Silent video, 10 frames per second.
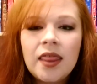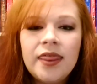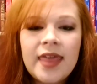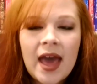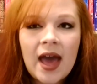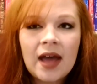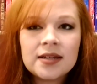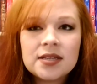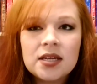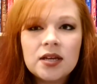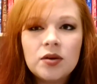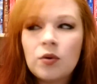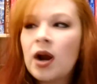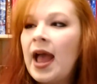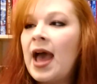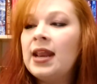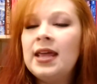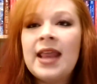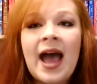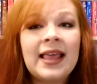that were
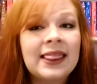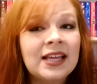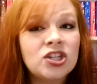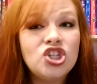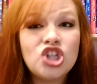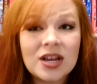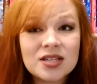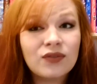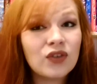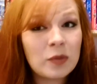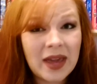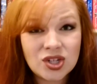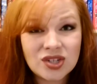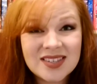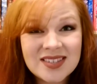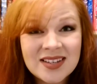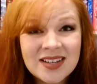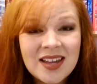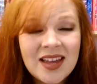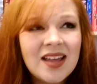added, I think, just for the pages.
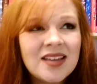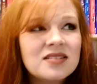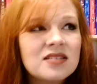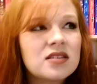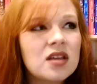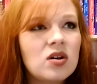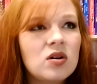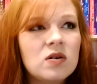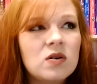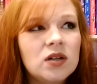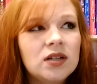So